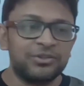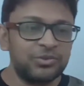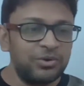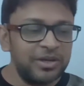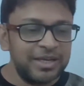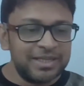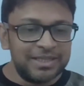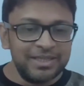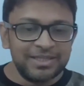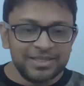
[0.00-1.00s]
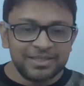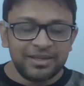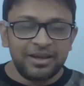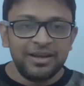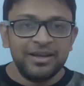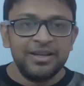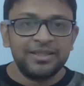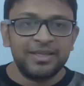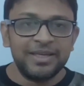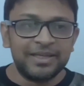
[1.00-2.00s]
So, this is the
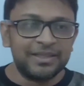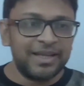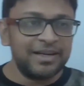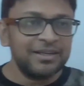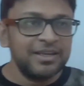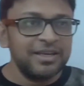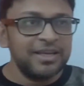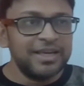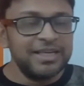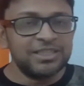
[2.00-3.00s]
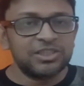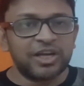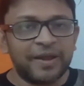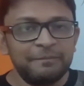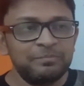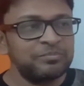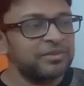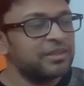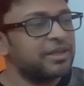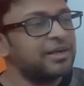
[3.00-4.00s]
thing that each time
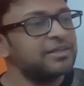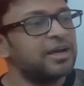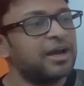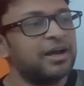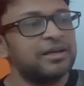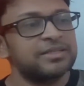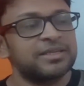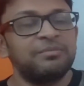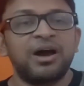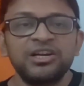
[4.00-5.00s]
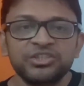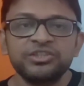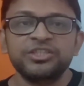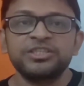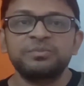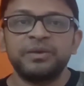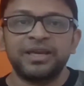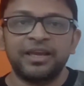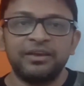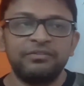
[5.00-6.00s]
that some answers is being
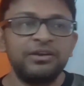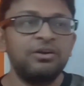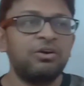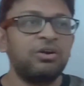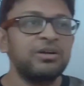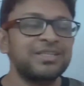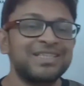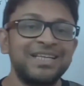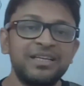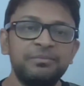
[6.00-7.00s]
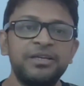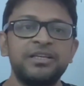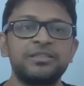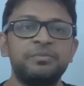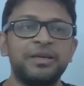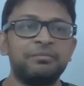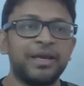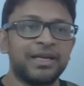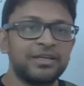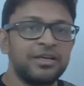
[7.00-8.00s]
given or statement is being made.